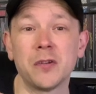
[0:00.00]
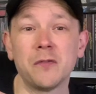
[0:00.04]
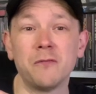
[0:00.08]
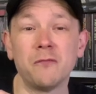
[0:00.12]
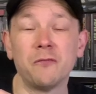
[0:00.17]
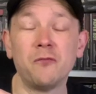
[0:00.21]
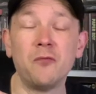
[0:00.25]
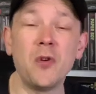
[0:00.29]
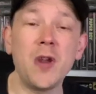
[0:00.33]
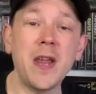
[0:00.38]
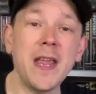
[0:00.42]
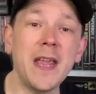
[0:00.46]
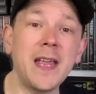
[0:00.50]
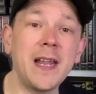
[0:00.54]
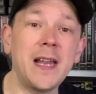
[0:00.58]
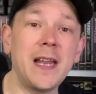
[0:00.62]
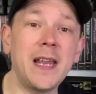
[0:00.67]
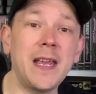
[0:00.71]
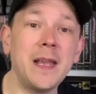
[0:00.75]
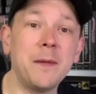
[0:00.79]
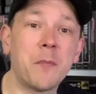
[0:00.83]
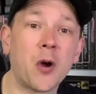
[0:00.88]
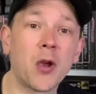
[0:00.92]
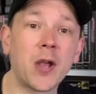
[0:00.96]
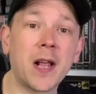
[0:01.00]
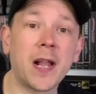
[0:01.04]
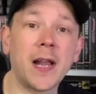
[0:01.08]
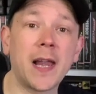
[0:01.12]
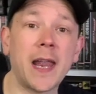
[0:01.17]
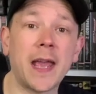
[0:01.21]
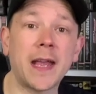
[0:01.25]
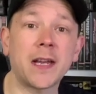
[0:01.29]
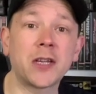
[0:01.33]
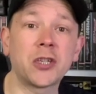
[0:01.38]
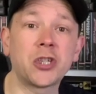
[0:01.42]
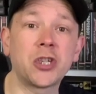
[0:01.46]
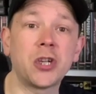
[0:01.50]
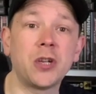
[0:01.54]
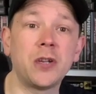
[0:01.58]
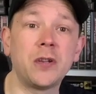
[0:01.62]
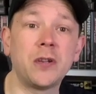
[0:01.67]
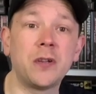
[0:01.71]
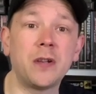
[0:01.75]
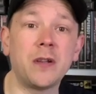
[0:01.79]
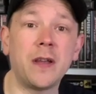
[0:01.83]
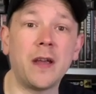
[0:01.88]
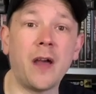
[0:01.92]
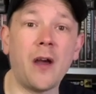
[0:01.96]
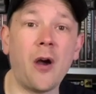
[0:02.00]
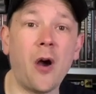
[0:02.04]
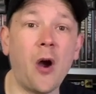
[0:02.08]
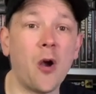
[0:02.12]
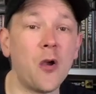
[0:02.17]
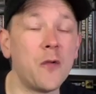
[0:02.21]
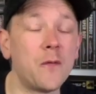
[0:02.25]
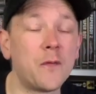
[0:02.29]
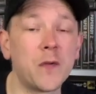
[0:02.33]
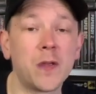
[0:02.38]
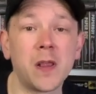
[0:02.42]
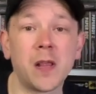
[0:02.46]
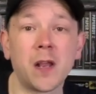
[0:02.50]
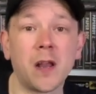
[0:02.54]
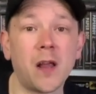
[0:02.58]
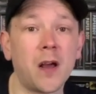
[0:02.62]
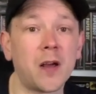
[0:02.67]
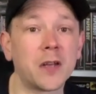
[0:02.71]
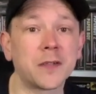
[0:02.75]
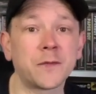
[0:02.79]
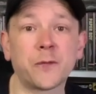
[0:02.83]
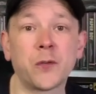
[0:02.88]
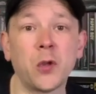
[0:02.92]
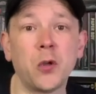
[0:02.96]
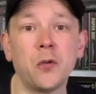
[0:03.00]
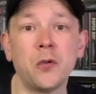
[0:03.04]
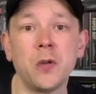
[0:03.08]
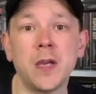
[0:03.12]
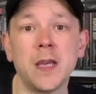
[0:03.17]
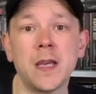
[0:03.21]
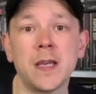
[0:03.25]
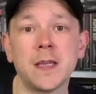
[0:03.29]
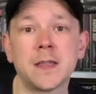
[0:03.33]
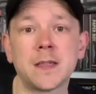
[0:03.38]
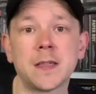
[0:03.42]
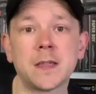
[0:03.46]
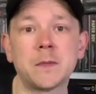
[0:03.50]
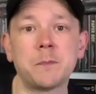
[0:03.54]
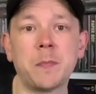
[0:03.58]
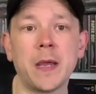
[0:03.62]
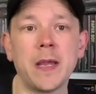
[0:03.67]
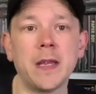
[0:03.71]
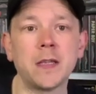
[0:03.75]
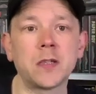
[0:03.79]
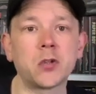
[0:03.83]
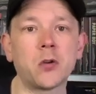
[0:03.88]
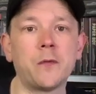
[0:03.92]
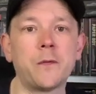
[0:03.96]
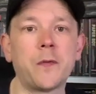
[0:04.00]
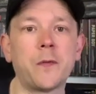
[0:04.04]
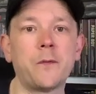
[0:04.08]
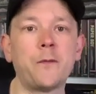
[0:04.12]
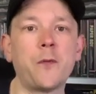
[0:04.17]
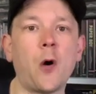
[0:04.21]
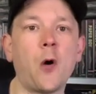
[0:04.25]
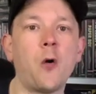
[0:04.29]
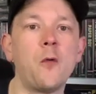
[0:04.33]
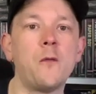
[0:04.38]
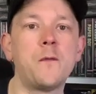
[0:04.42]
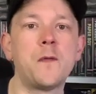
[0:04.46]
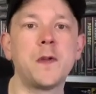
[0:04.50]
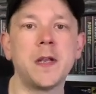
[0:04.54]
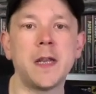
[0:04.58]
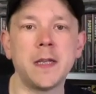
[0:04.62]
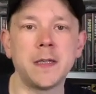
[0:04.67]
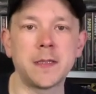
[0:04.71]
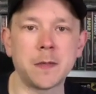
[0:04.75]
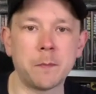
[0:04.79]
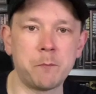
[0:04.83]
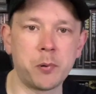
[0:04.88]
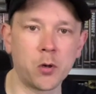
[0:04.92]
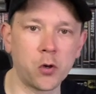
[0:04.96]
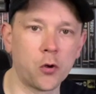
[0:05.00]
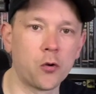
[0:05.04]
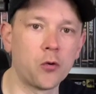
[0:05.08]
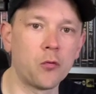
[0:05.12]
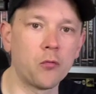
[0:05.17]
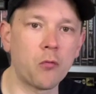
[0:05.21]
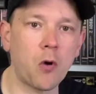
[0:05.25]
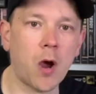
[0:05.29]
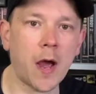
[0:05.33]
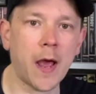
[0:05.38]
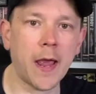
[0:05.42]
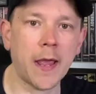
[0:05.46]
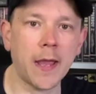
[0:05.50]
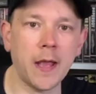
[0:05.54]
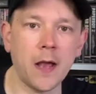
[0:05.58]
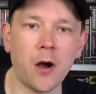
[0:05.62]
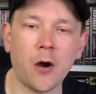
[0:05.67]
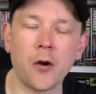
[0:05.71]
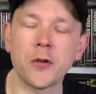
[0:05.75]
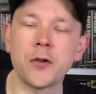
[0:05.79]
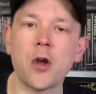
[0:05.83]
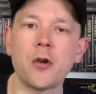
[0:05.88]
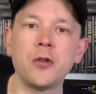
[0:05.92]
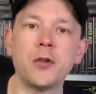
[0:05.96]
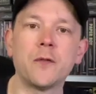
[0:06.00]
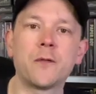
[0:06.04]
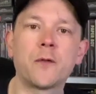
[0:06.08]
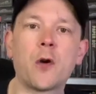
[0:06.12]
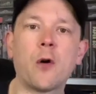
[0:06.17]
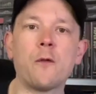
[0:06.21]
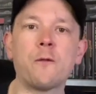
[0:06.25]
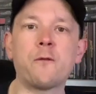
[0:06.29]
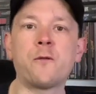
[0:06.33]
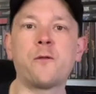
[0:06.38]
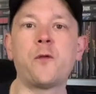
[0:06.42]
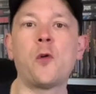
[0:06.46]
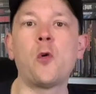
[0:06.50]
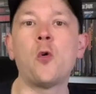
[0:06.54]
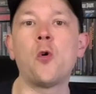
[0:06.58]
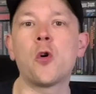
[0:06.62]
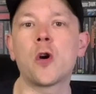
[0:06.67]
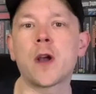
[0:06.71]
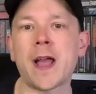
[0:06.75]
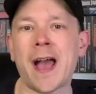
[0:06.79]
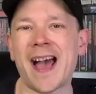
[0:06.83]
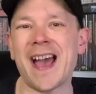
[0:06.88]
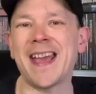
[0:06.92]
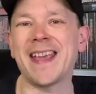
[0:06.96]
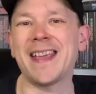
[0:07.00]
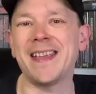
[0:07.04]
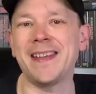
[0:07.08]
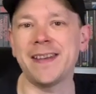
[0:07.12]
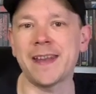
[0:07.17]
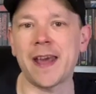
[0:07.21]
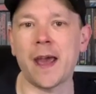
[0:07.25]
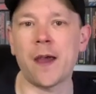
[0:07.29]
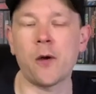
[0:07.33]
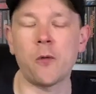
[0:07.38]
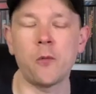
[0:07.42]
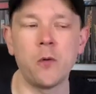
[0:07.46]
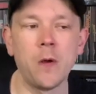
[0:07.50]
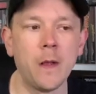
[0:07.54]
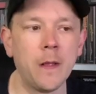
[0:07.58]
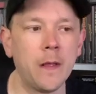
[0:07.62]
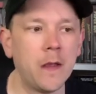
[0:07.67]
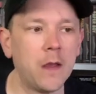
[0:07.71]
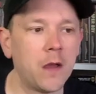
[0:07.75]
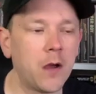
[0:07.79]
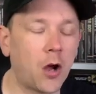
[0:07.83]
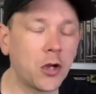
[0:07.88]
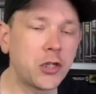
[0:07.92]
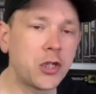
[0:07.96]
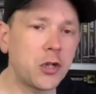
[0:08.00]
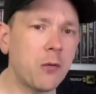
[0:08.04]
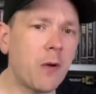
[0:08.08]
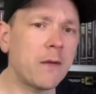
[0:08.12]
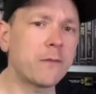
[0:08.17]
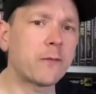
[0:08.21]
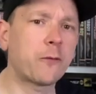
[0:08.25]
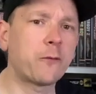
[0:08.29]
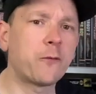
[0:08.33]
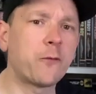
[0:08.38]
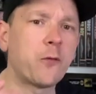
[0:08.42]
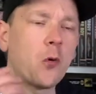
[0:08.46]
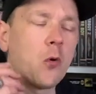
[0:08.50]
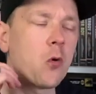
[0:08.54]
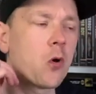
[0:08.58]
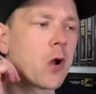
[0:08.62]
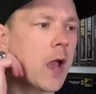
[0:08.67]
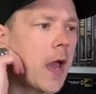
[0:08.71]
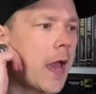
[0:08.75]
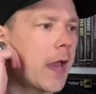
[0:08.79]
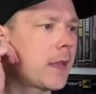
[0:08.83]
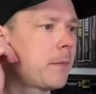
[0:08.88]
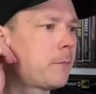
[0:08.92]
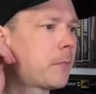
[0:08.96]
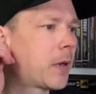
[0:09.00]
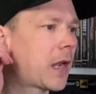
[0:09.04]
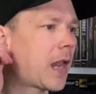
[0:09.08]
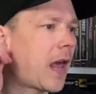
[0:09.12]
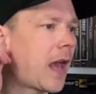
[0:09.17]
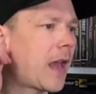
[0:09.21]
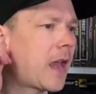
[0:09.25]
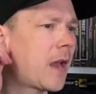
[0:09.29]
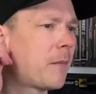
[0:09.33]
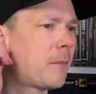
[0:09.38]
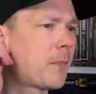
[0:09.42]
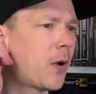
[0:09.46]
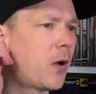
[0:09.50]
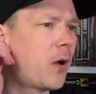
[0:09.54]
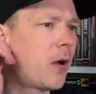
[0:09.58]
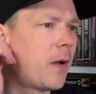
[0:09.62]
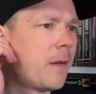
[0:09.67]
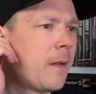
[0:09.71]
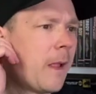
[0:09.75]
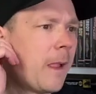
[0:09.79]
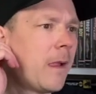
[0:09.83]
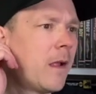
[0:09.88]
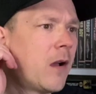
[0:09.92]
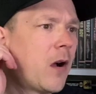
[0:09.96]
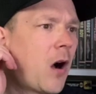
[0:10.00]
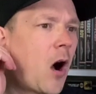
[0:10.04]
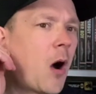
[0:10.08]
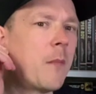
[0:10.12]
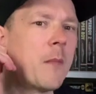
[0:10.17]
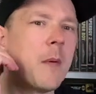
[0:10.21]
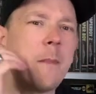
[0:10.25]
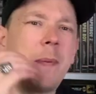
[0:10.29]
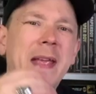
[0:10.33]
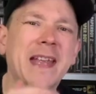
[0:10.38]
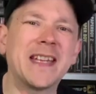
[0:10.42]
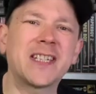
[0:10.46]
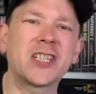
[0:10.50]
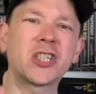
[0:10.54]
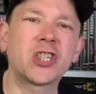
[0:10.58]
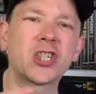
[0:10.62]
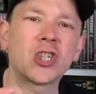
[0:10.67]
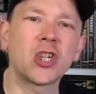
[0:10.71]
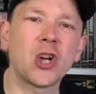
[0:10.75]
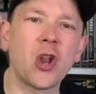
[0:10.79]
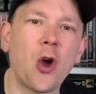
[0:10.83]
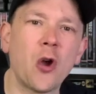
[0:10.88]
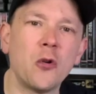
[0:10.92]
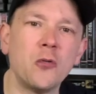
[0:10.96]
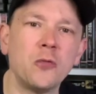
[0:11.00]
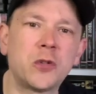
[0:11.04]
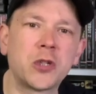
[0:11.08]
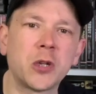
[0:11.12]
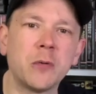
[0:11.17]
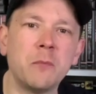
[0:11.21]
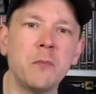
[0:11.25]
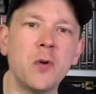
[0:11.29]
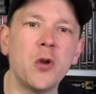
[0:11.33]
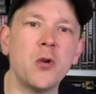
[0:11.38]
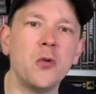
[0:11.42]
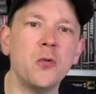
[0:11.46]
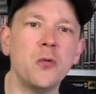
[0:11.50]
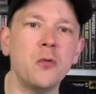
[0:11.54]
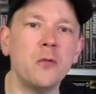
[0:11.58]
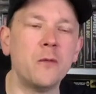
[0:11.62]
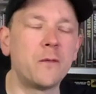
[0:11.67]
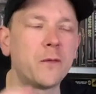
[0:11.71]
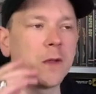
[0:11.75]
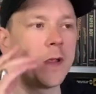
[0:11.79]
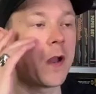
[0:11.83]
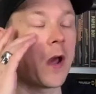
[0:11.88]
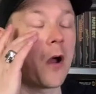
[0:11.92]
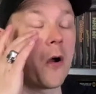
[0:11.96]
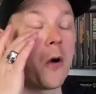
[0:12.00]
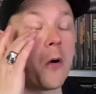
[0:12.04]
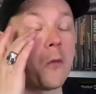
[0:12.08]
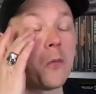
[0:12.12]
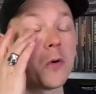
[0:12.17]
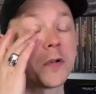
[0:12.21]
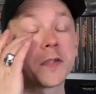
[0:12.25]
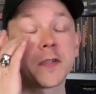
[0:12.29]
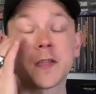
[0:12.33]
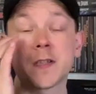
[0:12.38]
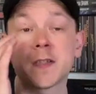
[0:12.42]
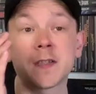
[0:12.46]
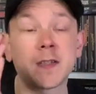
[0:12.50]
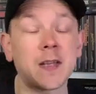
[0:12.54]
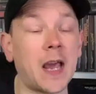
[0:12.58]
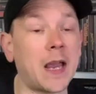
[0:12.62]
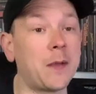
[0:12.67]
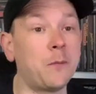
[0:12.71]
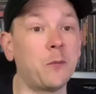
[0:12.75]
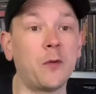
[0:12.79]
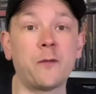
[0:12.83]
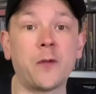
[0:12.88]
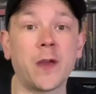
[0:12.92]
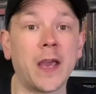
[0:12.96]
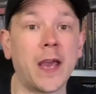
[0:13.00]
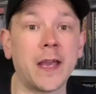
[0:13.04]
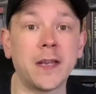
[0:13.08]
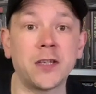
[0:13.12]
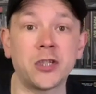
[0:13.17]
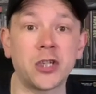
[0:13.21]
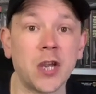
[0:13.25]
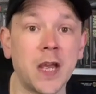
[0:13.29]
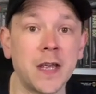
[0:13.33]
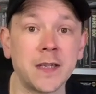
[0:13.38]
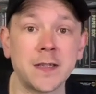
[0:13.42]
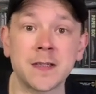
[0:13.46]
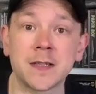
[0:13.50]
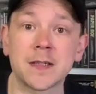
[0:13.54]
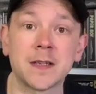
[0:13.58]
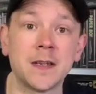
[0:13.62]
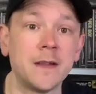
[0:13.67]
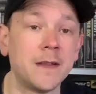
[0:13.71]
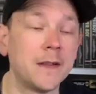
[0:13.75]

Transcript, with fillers: Really, my collection over the last few years has been sort of evolving into Blu-ray. I know you've got 4K now. I do have a 4K player, but I'm a bit slow to move, you know. I was the same with VHS,